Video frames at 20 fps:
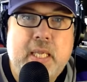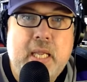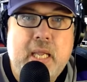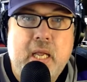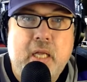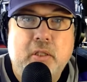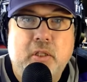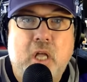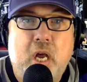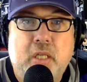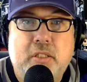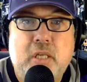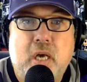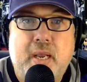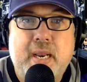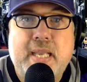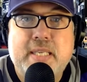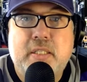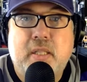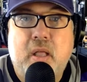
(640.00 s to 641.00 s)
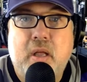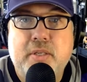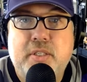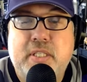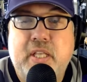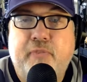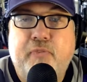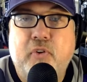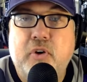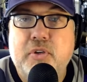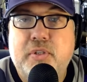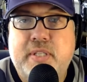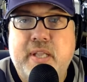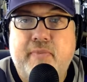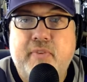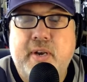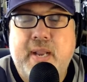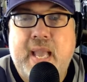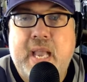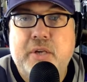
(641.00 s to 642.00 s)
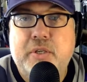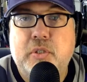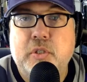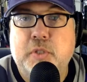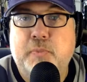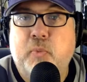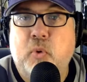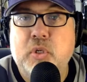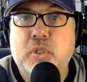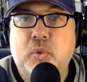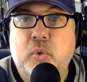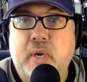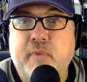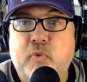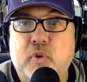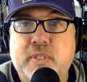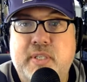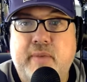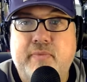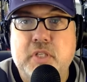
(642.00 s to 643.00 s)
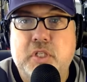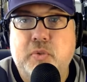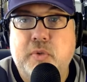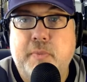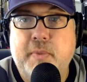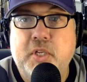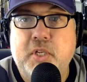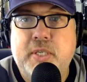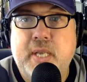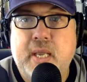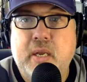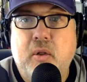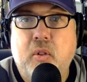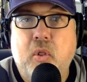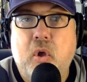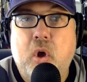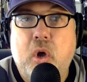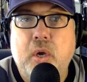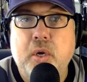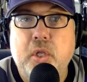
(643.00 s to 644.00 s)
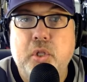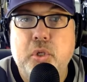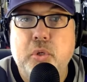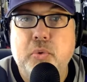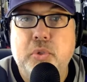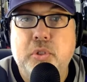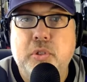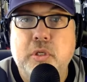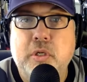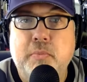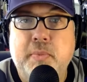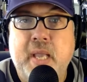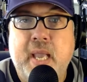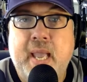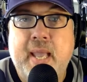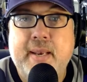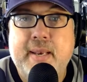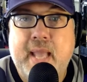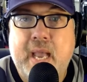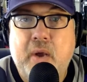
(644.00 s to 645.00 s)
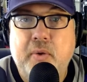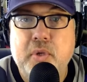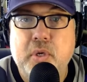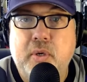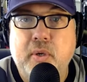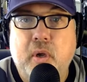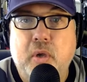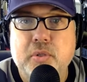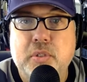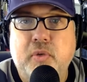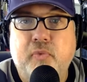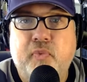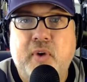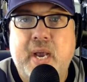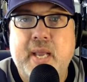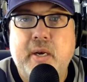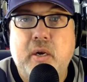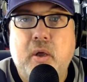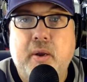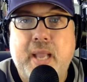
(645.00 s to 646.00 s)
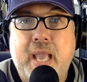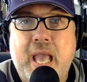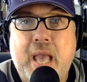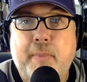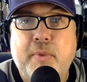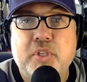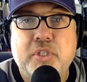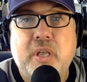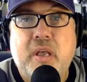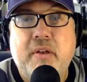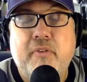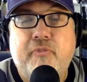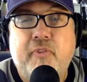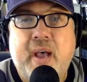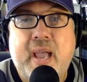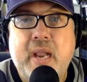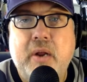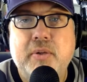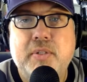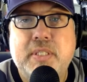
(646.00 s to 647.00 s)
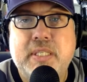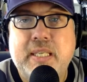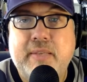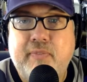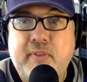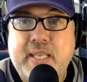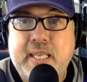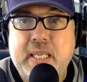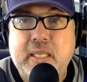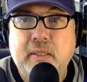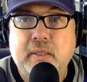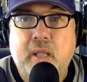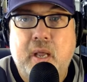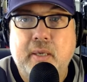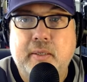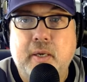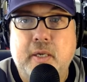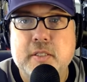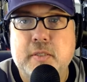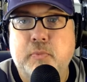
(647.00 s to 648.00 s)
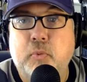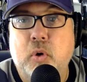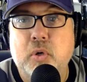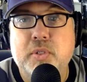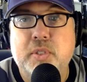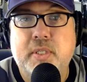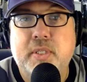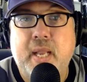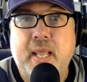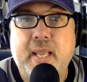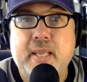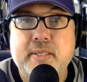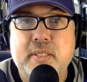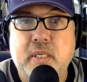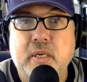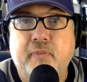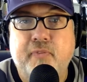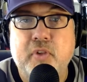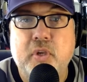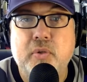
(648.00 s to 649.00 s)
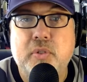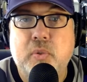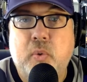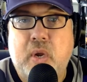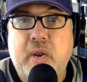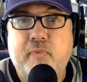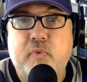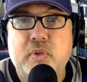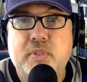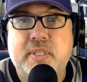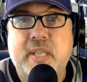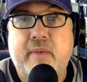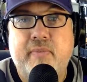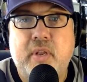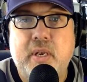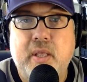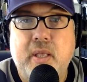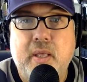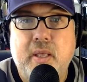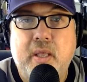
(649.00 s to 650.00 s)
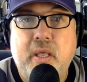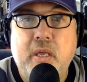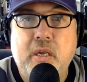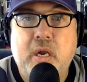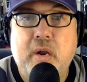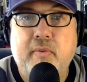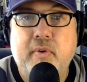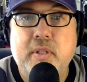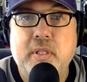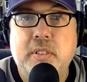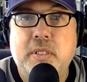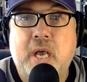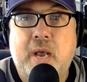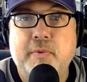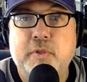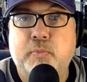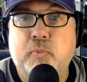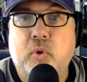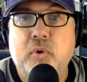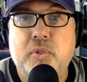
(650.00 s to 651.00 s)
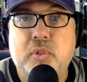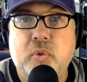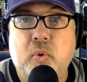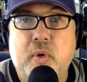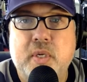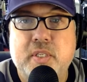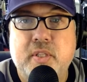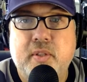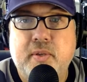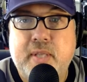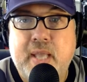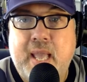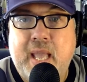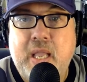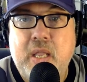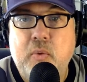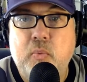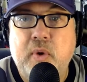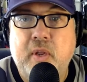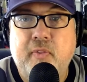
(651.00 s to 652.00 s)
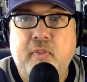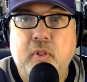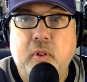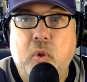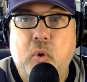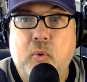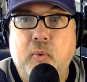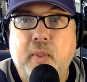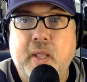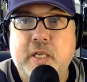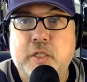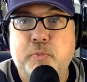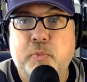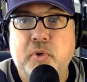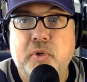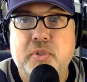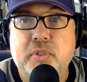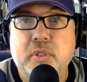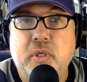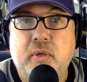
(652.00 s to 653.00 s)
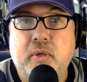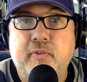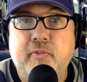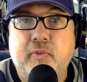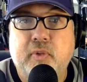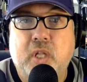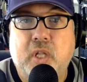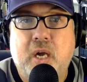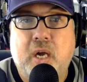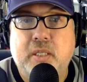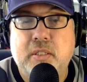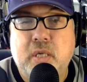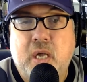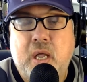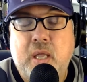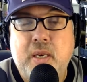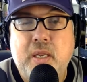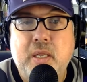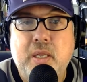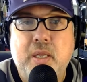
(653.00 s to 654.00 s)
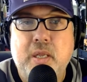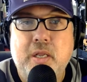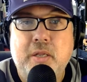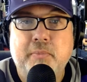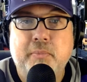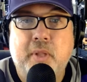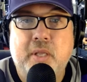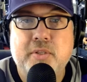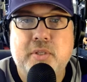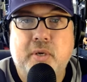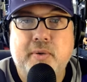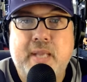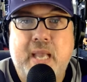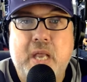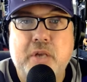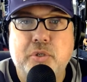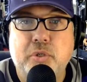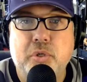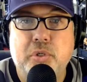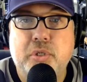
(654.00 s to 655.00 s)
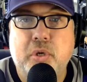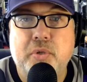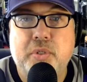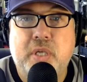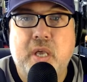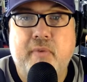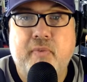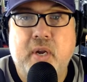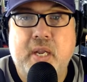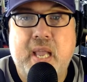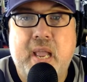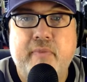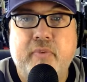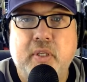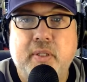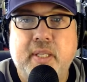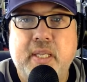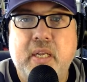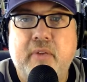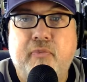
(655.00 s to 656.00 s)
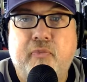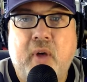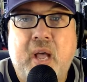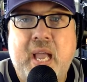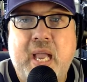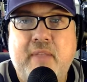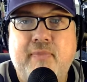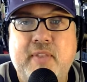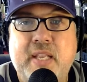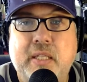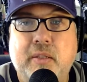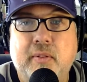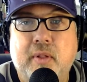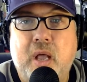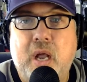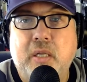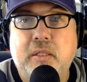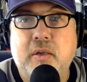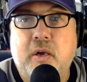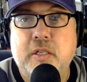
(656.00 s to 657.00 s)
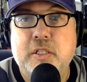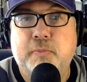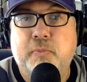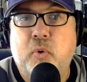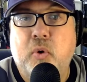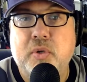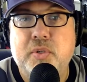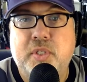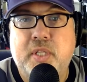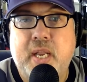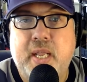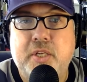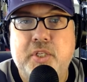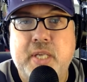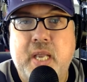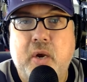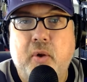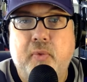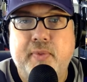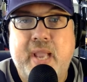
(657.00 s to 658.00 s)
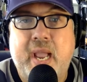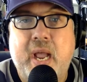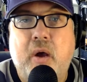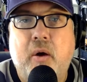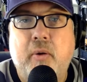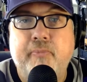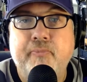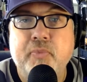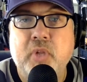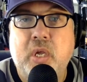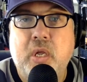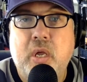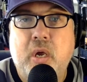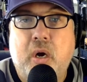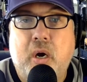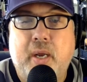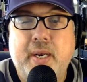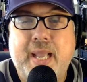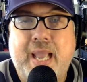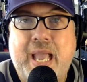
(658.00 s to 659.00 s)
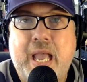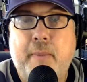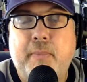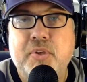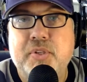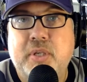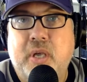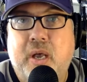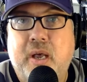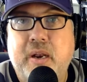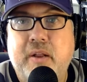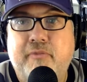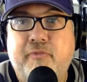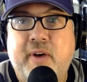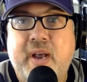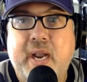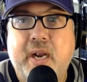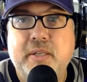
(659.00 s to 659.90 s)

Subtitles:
Locked On has launched the first ever national sports 24/7 streaming channel on YouTube, and now you can also find it on Amazon Fire TV. Locked On Sports Today is here for you 24/7, covering the top sports stories of the day with the local experts of Locked On, plus our national shows covering every league. Find the Locked On Sports Today channel now on Amazon Fire